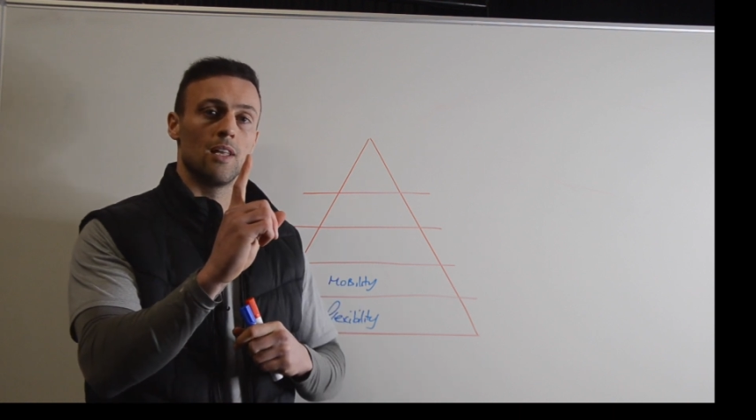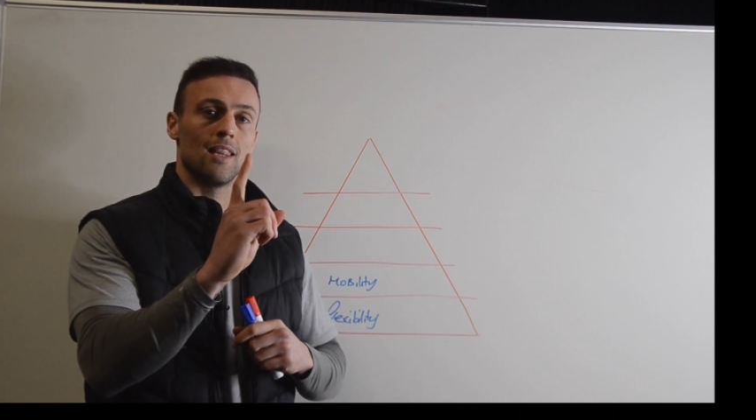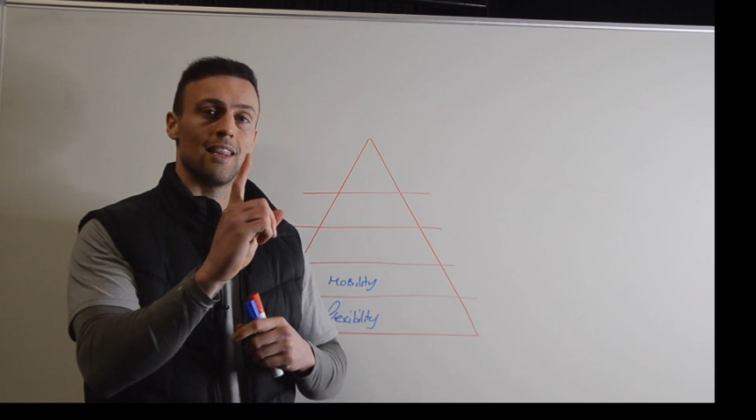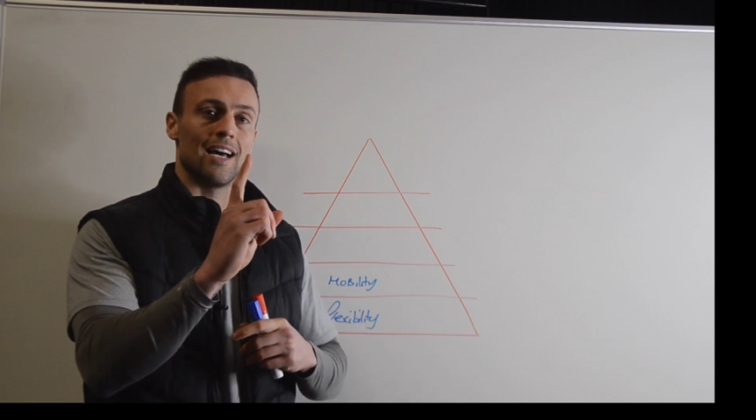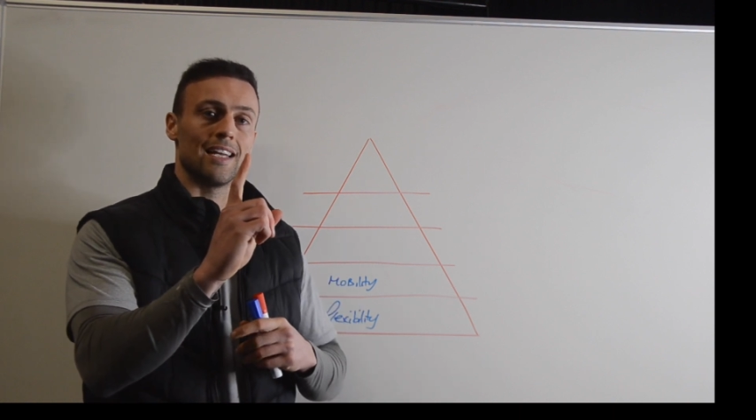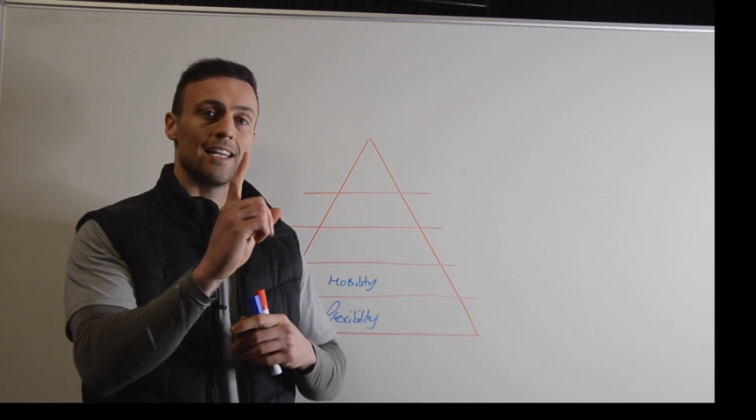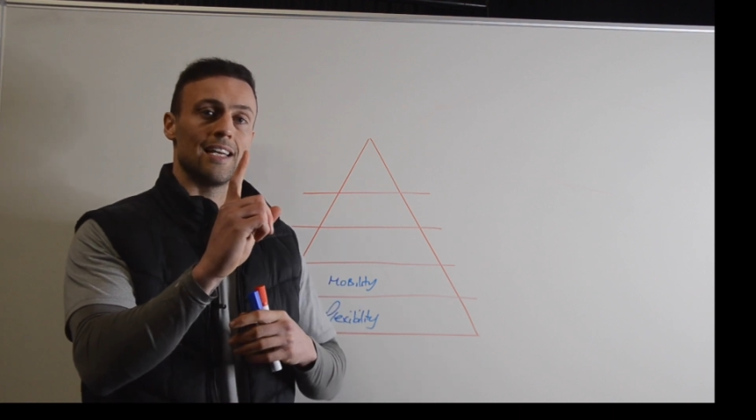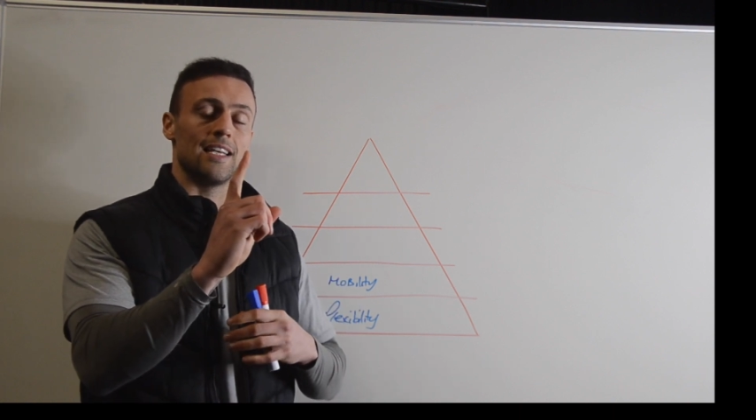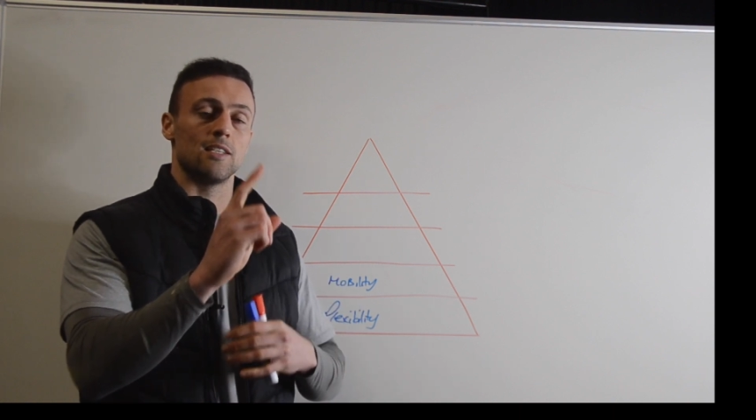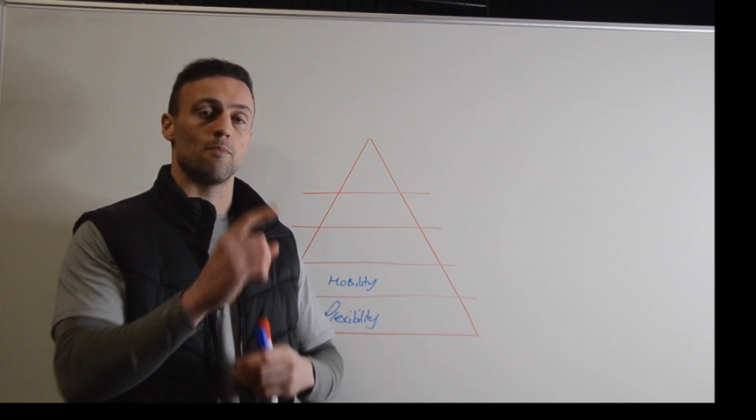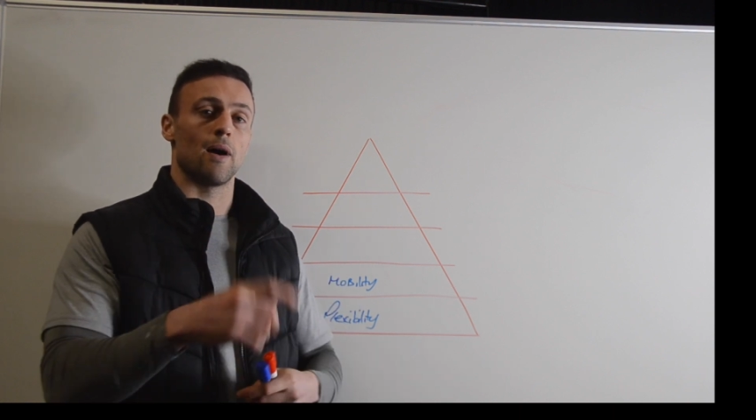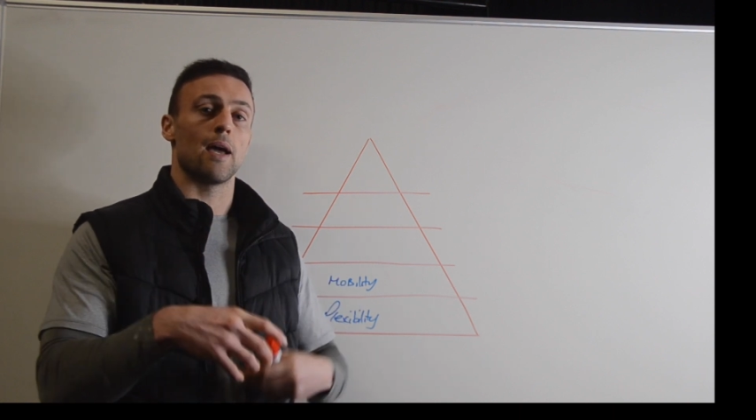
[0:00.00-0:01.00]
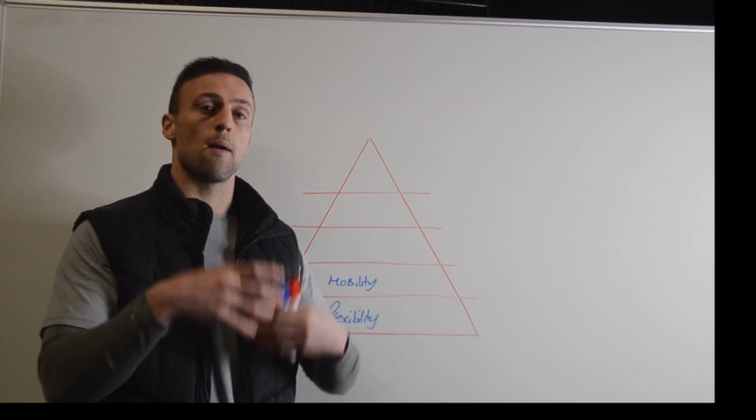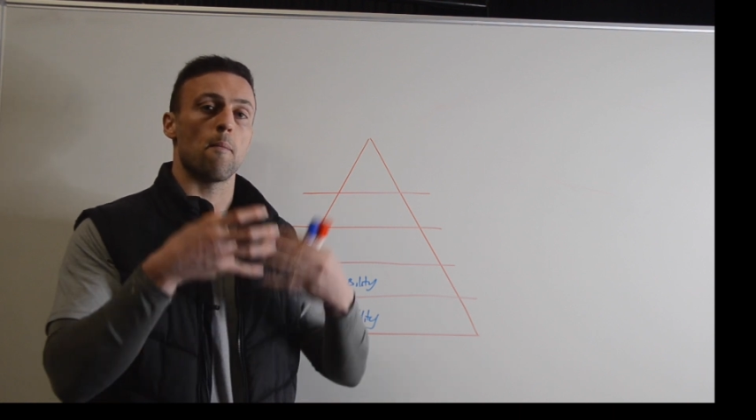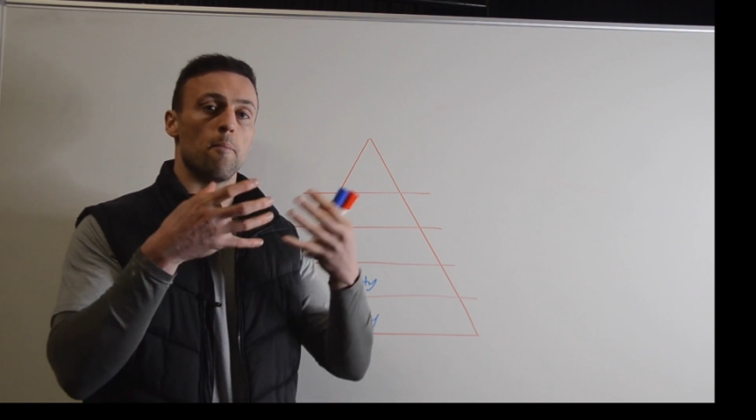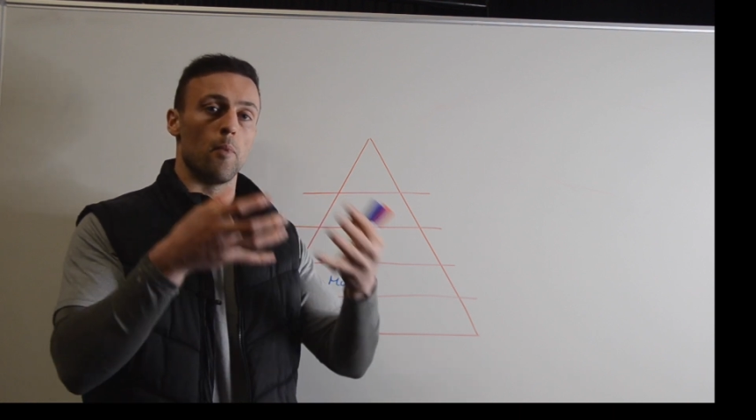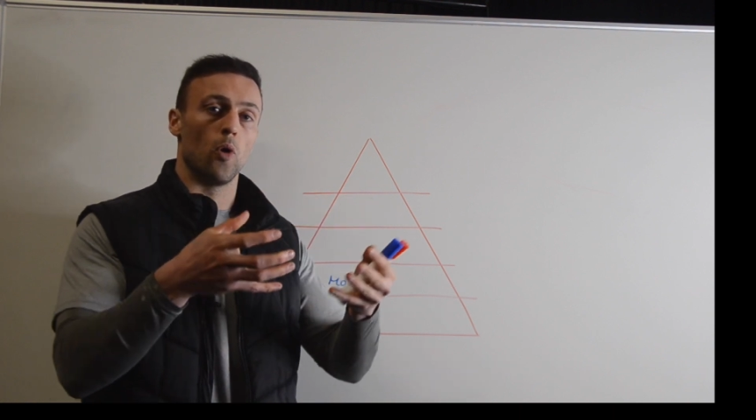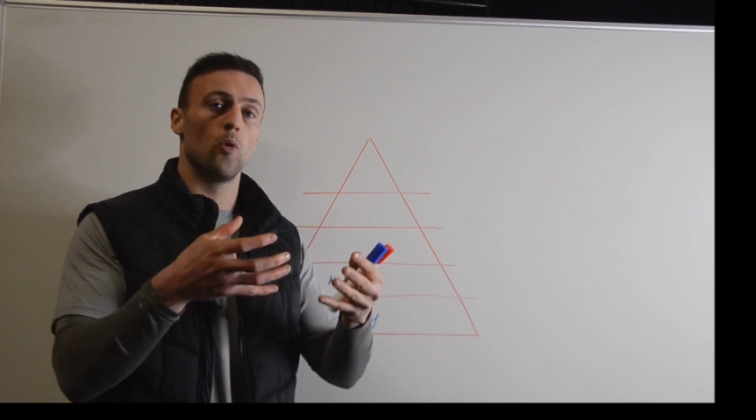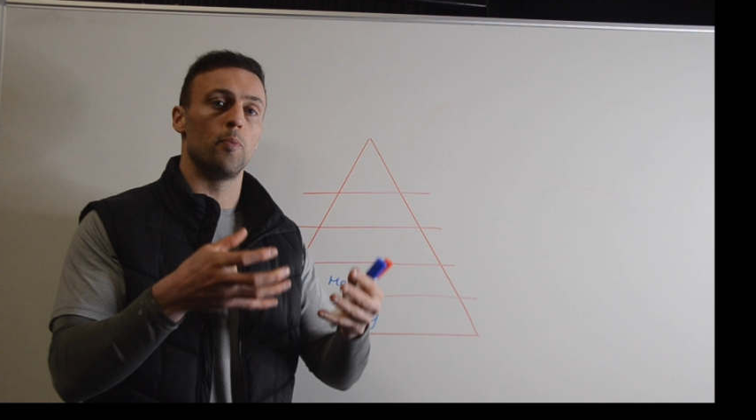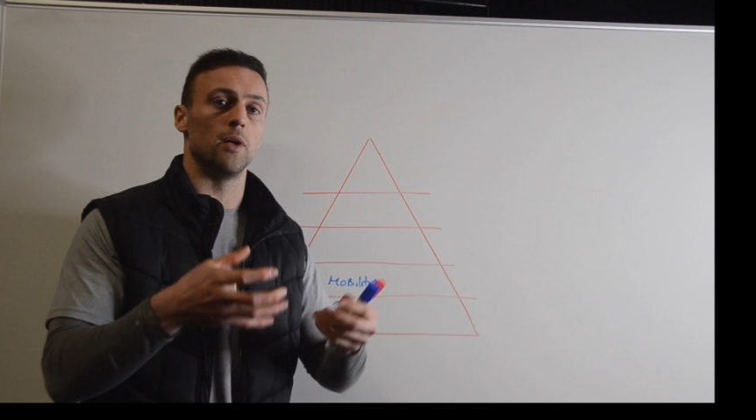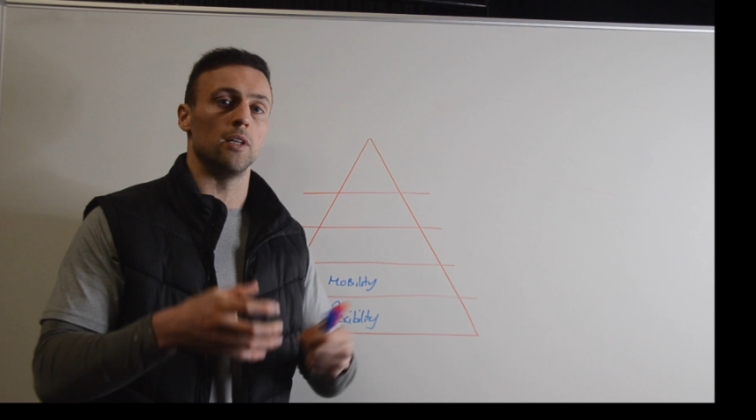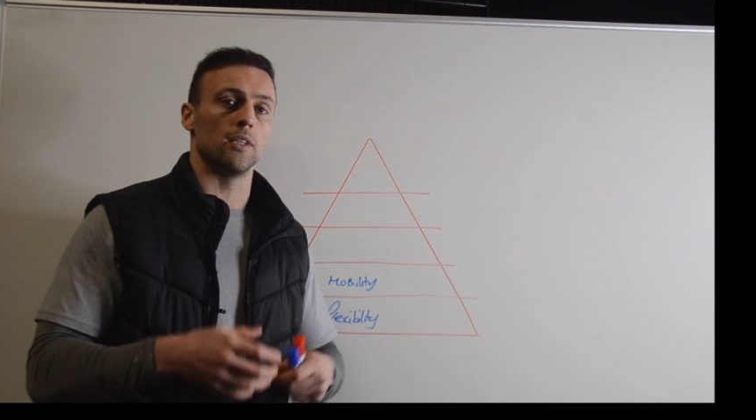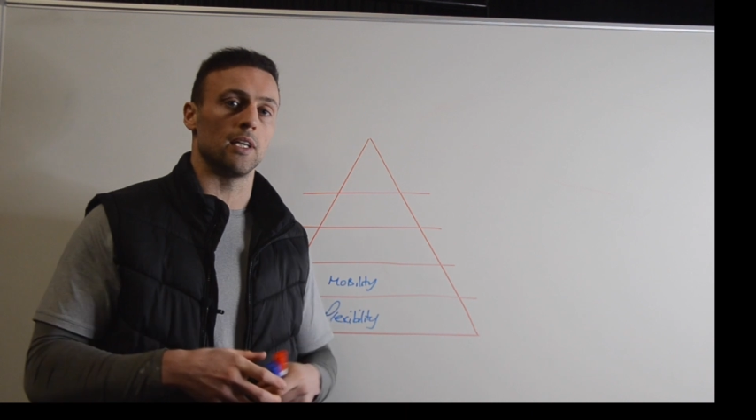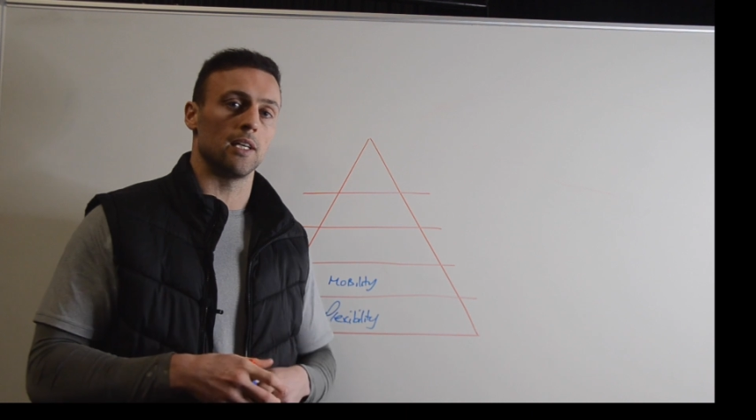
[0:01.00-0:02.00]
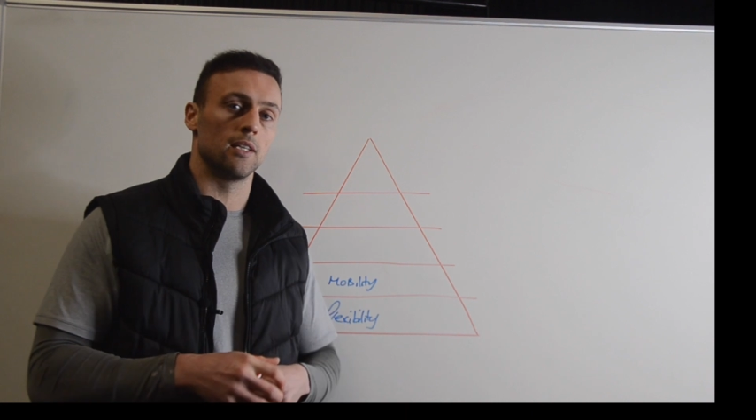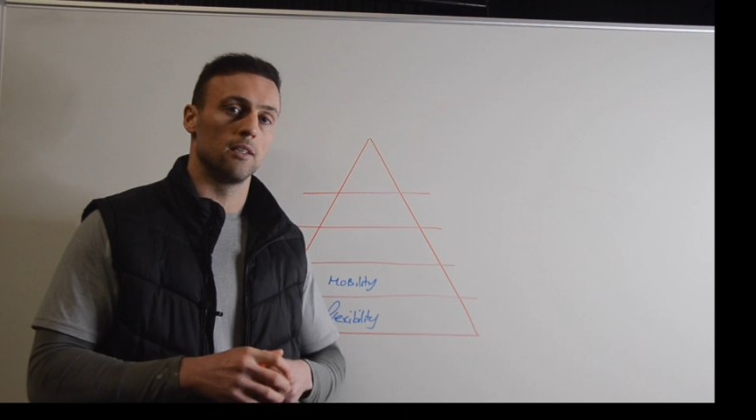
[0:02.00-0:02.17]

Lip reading: That is my mobility.